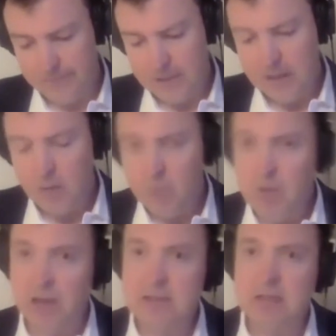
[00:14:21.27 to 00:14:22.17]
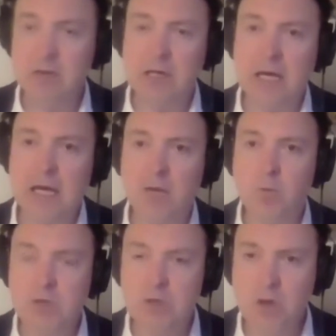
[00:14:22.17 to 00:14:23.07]
Martin Luther King was
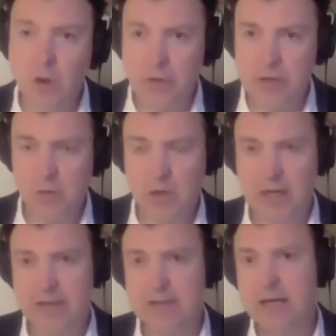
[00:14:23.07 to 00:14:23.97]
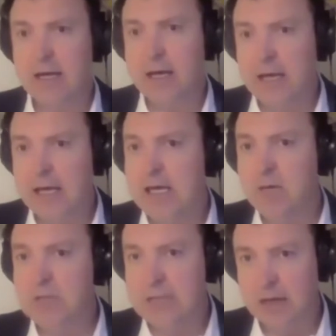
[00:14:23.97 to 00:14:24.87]
not the organizer. He
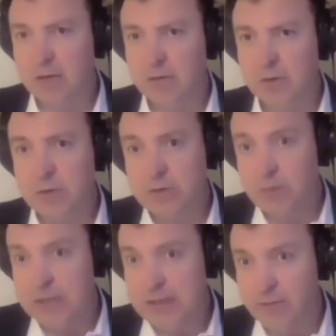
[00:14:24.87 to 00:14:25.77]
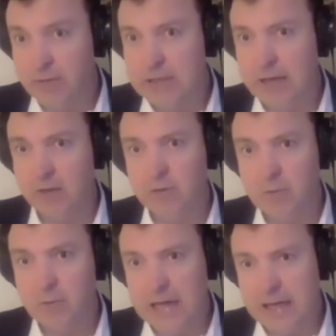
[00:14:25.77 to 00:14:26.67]
himself, who was from a different town, from
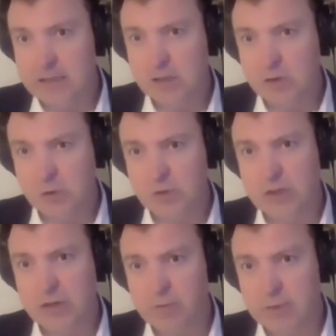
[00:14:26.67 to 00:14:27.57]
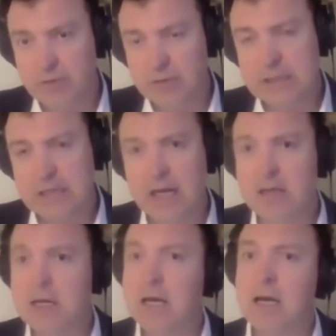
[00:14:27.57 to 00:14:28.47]
Atlanta, Georgia, from a different state,
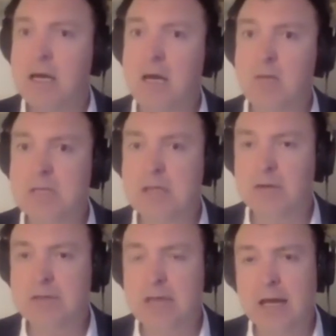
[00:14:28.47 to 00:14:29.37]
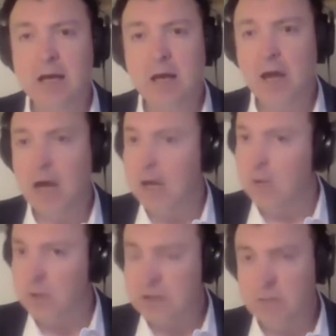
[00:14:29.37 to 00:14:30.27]
he himself said, it
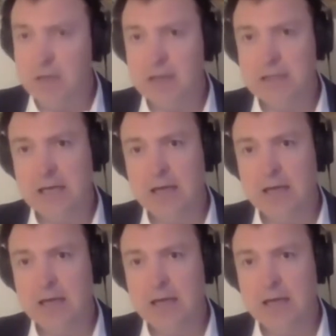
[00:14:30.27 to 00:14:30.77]
wasn't my idea,